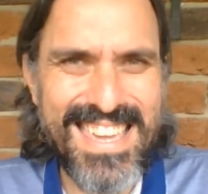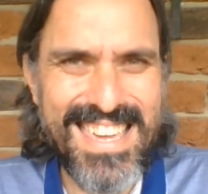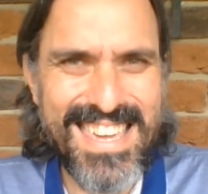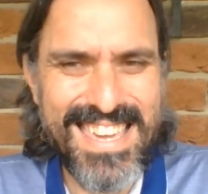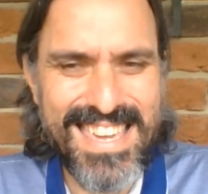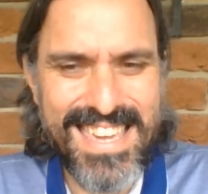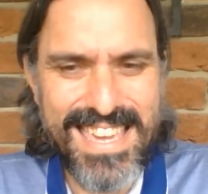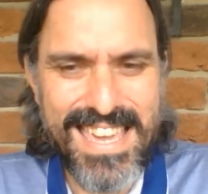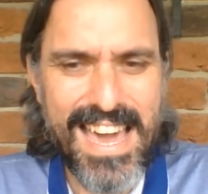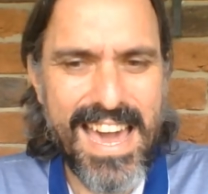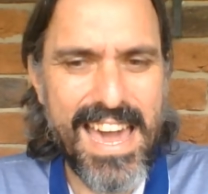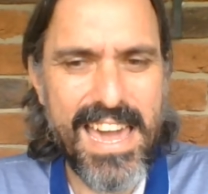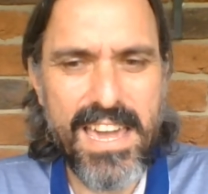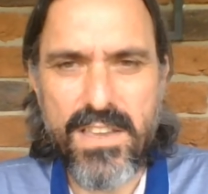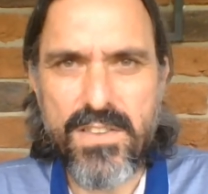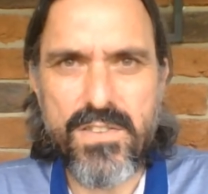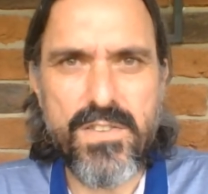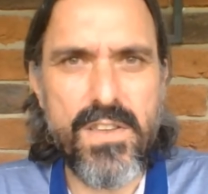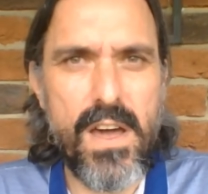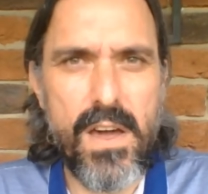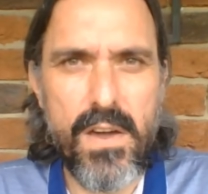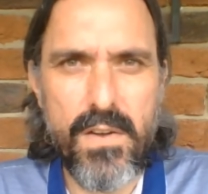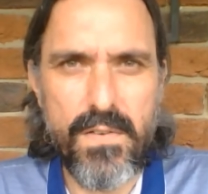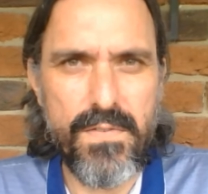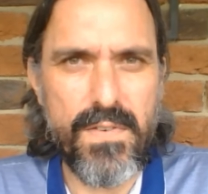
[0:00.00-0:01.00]
cake
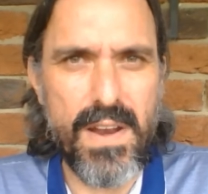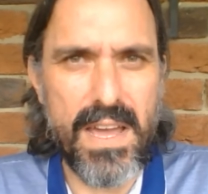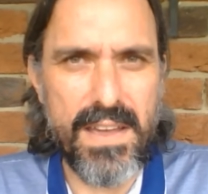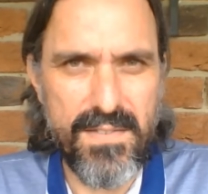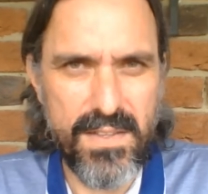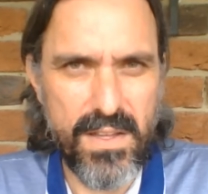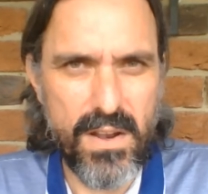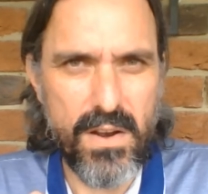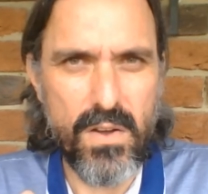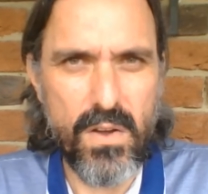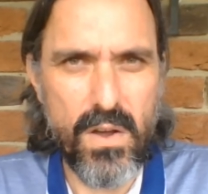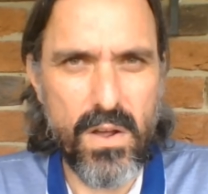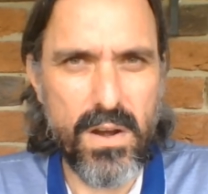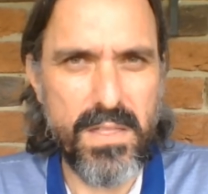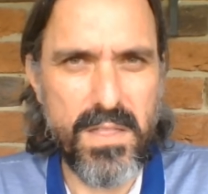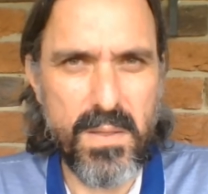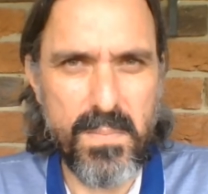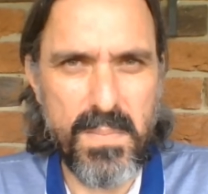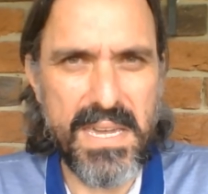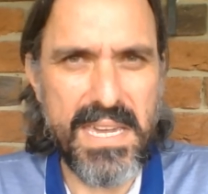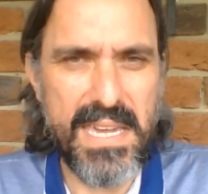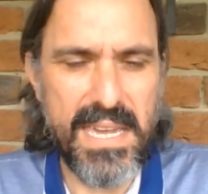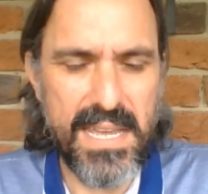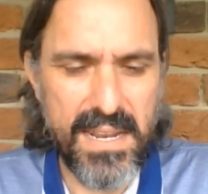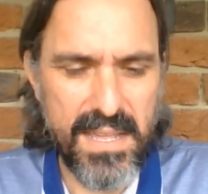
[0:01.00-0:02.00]
dough flavour that I got at the
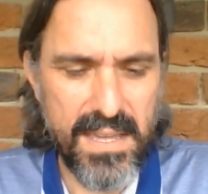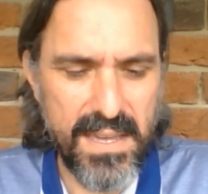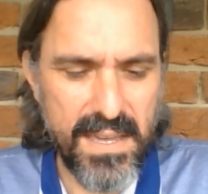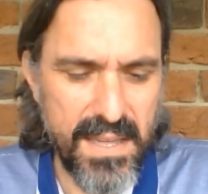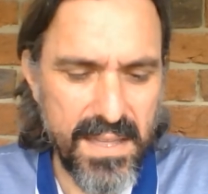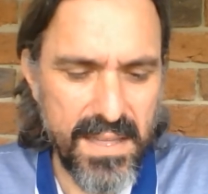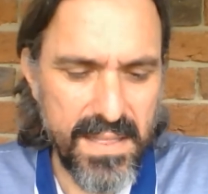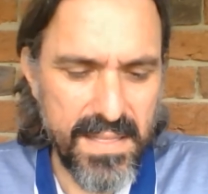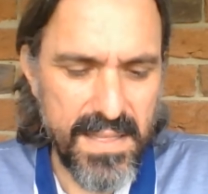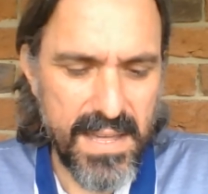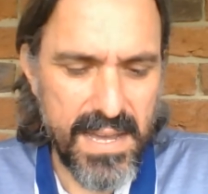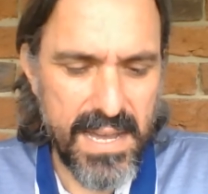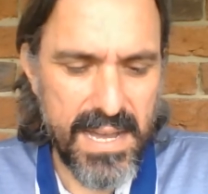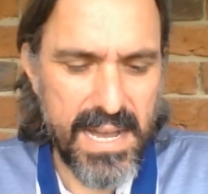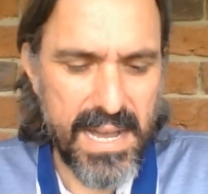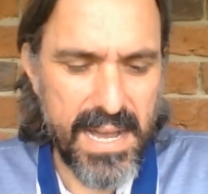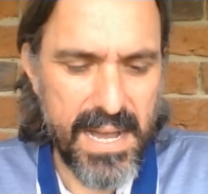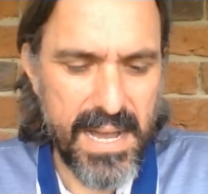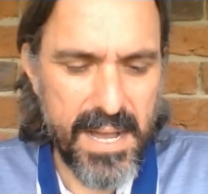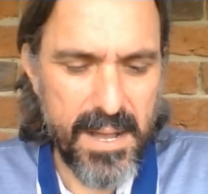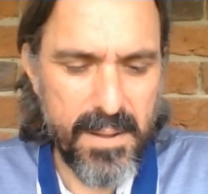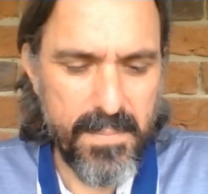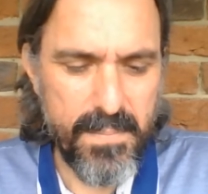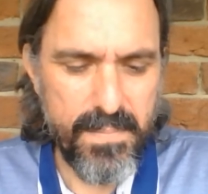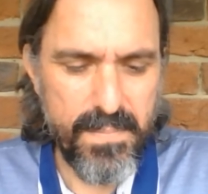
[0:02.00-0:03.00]
beginning,
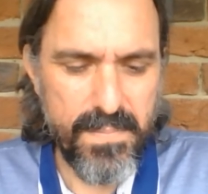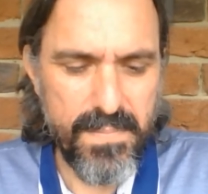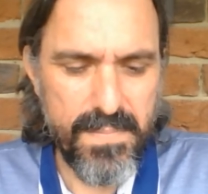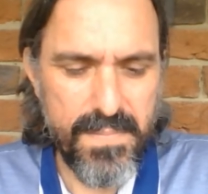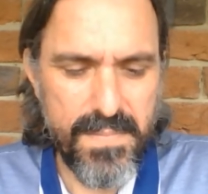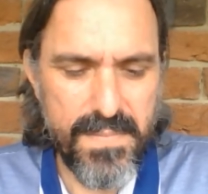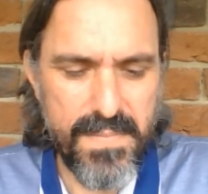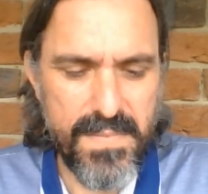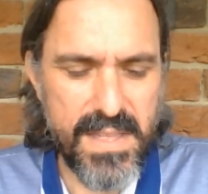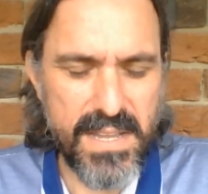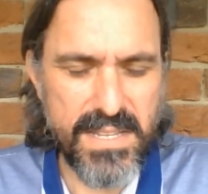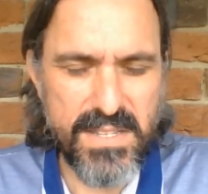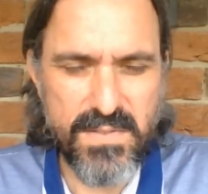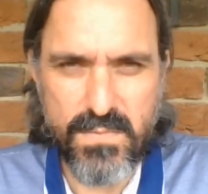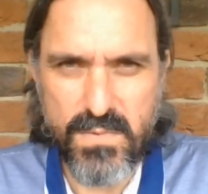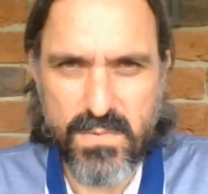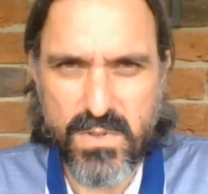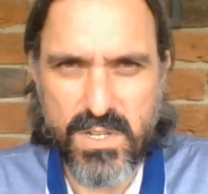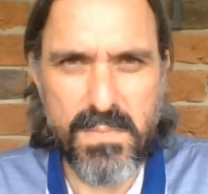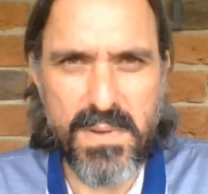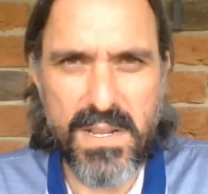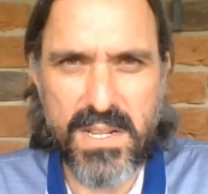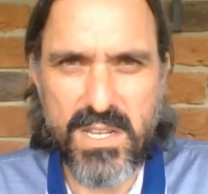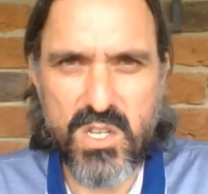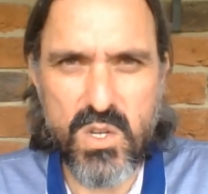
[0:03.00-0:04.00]
that's
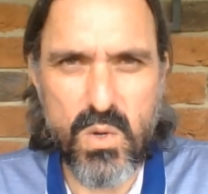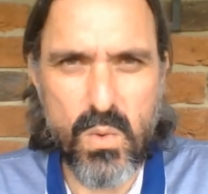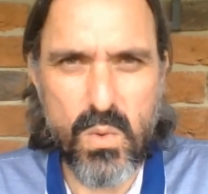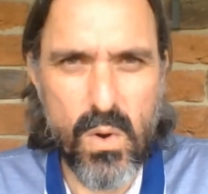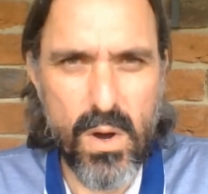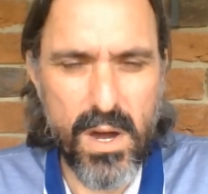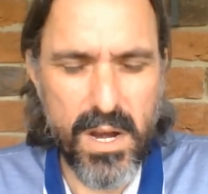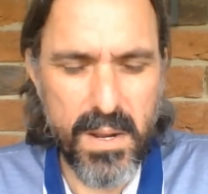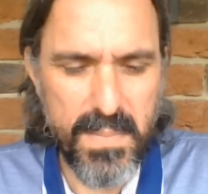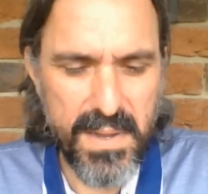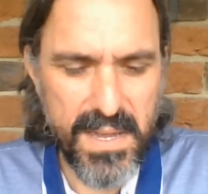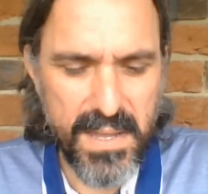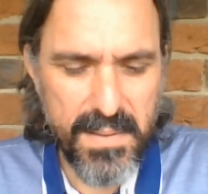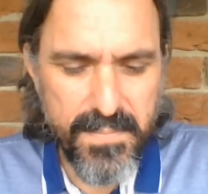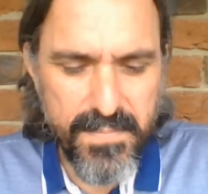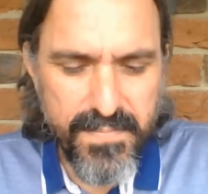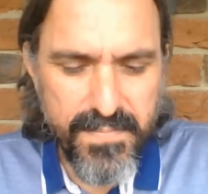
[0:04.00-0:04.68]
diminished quite a bit.